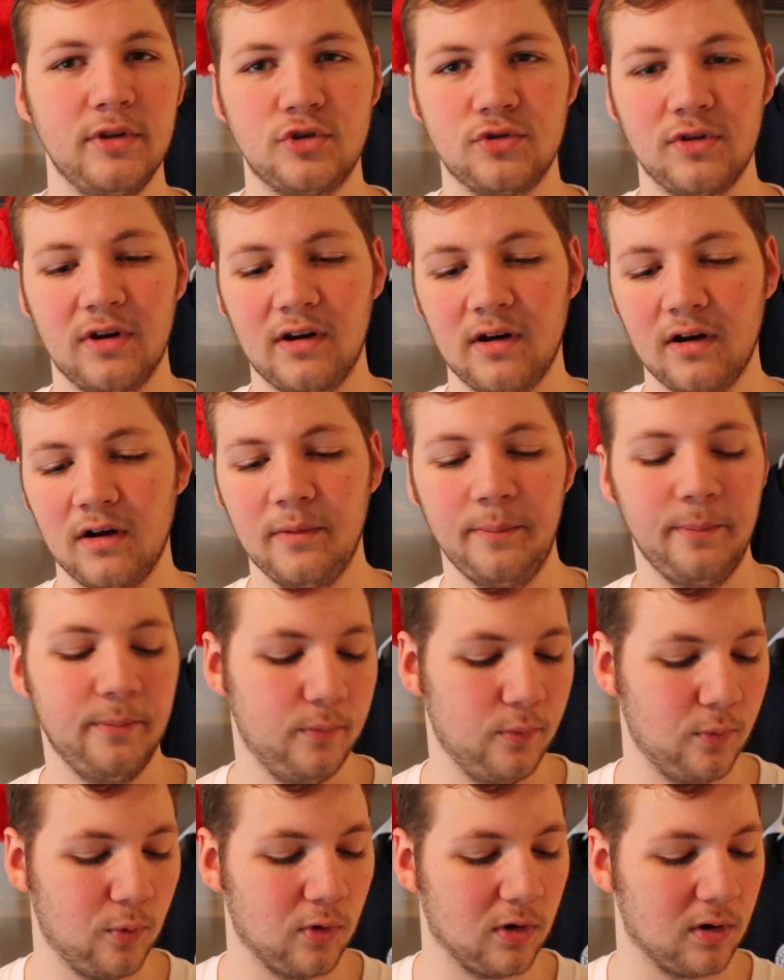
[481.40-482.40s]
the trigger,
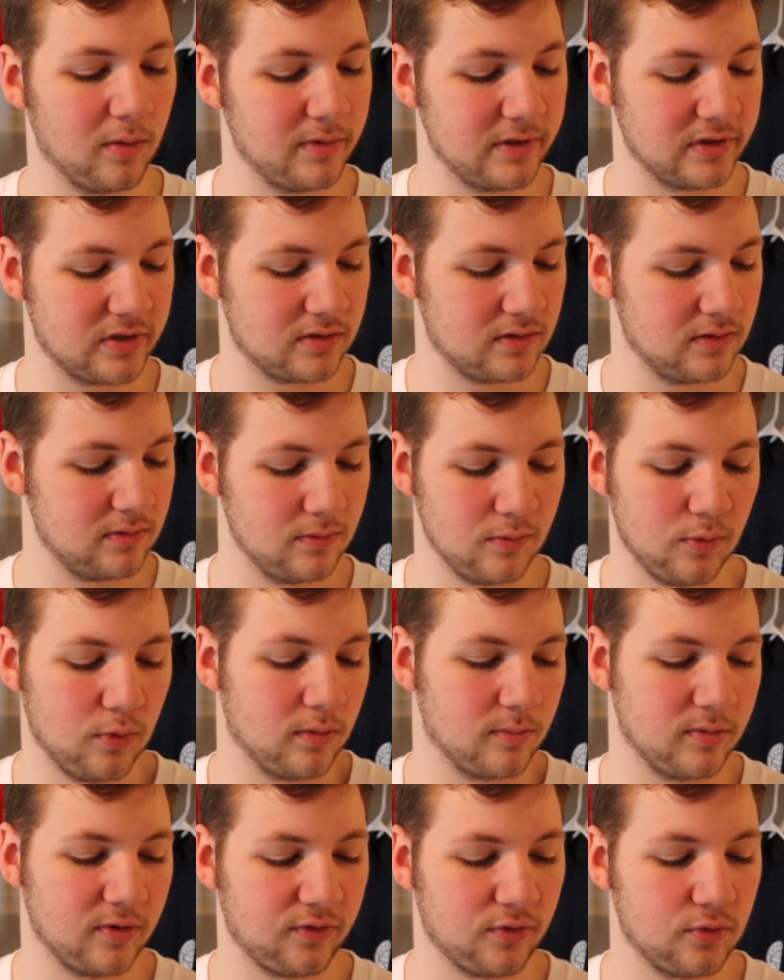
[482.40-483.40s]
wore them
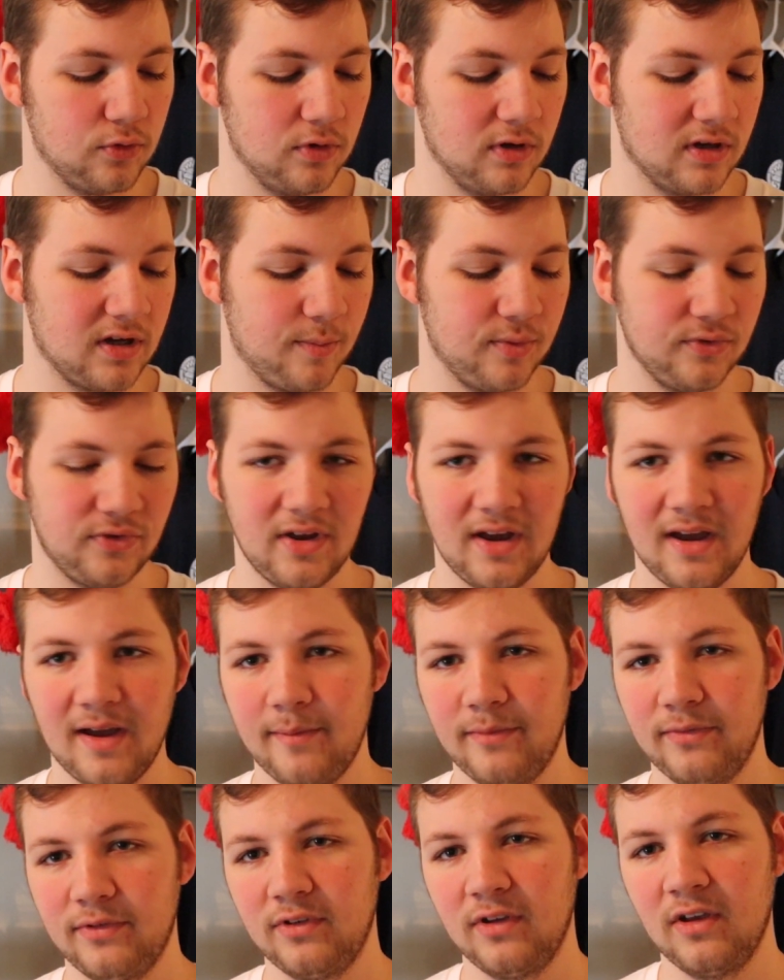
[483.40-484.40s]
to school a couple
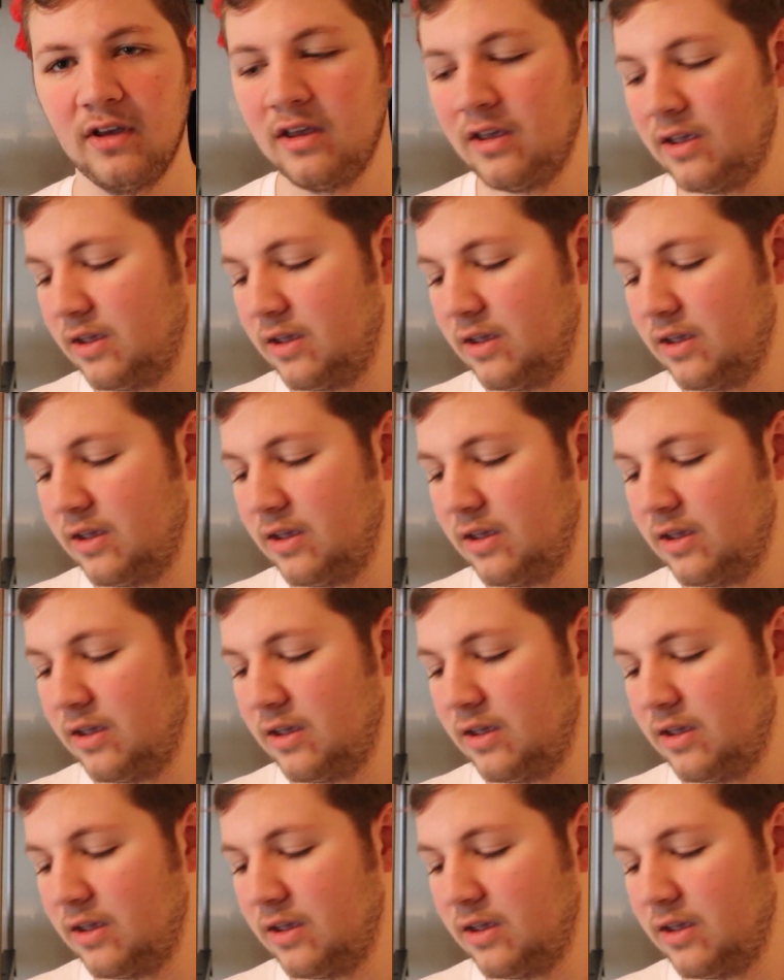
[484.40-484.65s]
times,